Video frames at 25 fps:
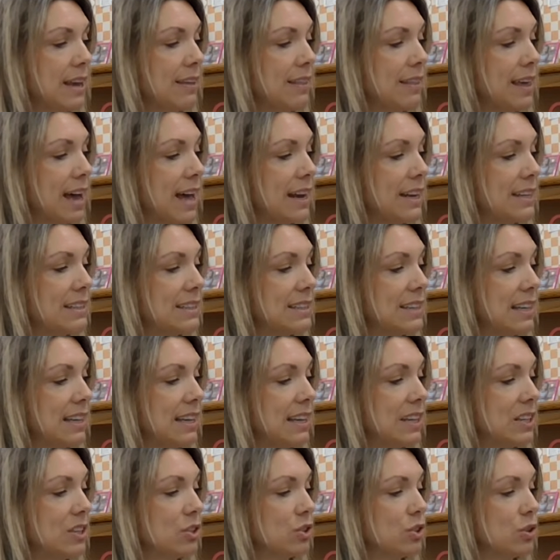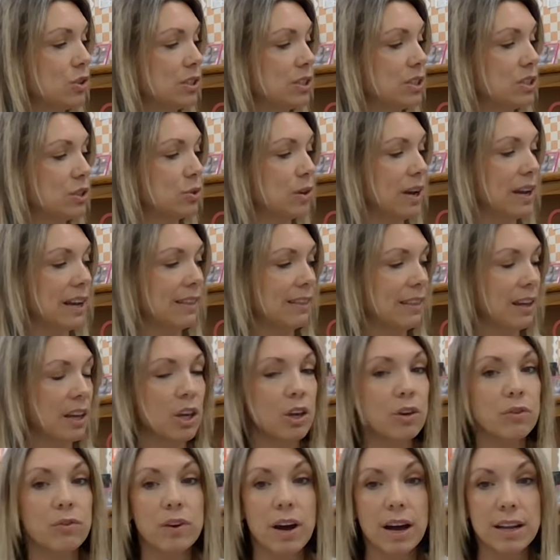that is the interest rate that
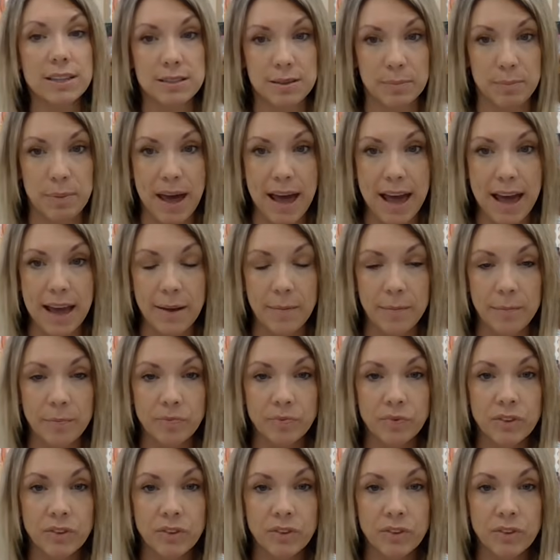you've got to pay.